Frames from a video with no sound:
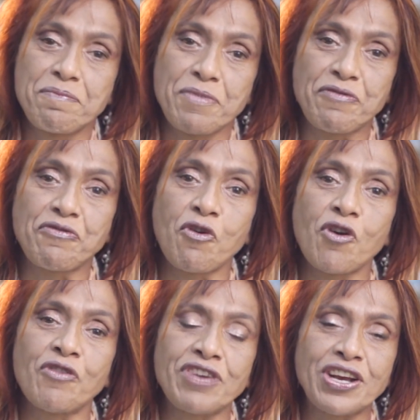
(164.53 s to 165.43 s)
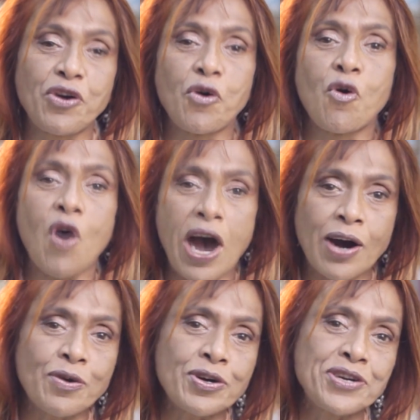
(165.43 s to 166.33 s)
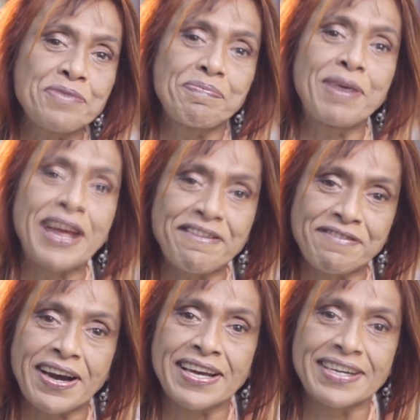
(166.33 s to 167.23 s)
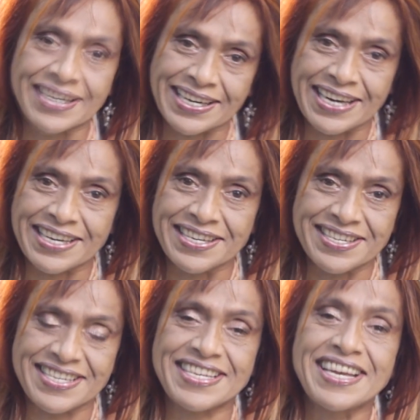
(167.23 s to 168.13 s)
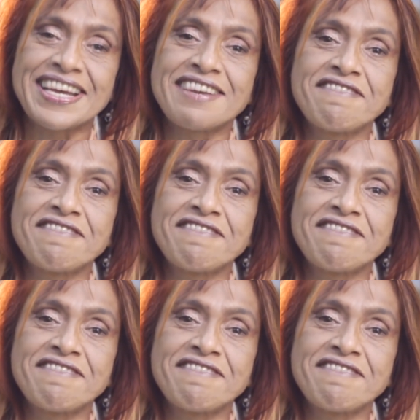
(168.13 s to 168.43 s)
before we go out to play firecrackers,